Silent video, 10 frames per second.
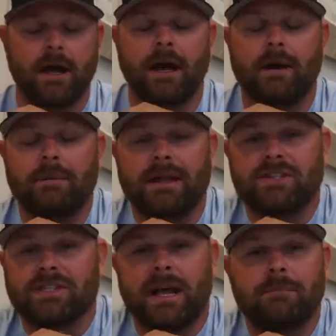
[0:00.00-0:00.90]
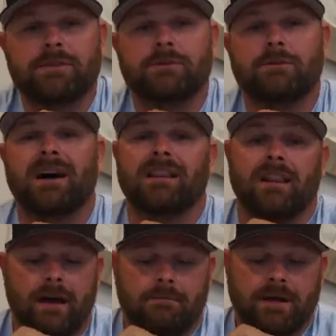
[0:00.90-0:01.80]
uh, it just comes through a
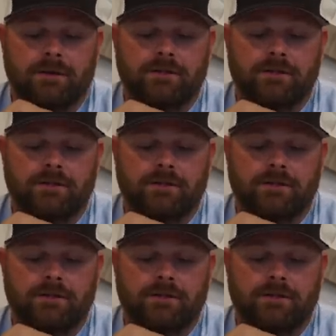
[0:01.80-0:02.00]
lot better.